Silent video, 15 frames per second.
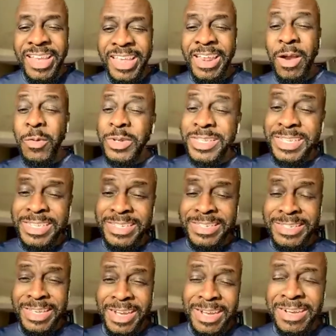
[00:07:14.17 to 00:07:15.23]
And that was
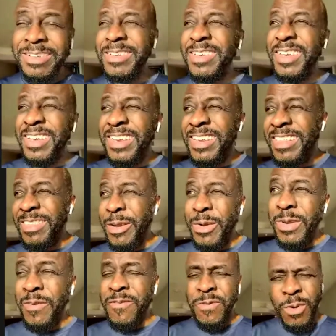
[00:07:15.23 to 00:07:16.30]
this young
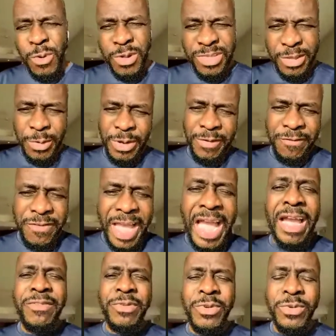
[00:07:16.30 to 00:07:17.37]
34,
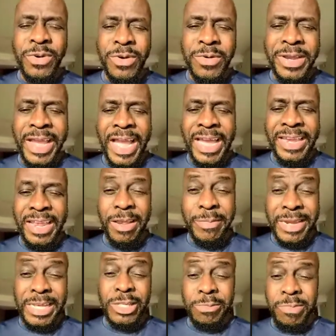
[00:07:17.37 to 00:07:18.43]
35-year-old guy
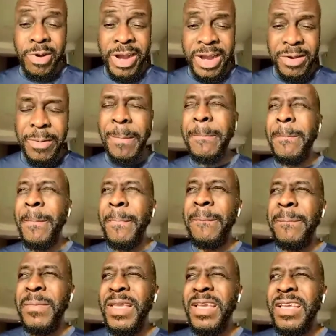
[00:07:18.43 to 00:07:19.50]
named Les Brown.
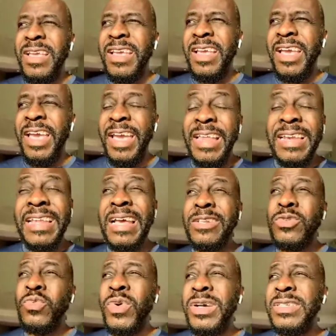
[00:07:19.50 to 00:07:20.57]
And
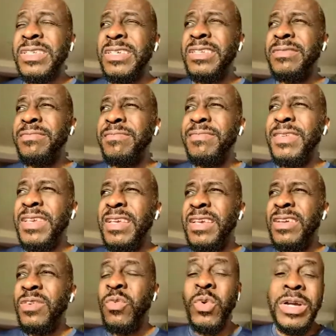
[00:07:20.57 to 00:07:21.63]
Les wasn't
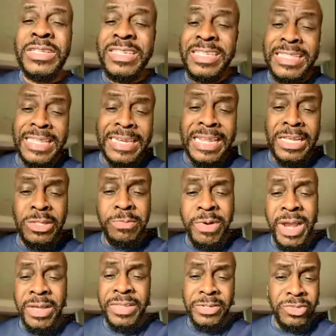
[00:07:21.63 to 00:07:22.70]
the Les
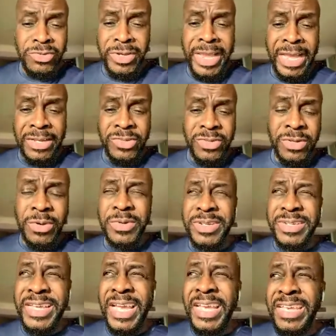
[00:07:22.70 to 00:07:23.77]
Brown that you guys know
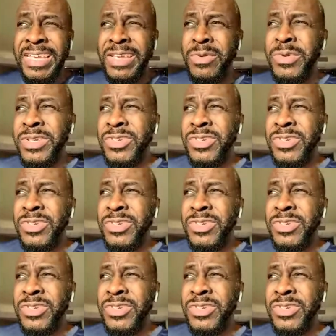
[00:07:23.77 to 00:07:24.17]
today.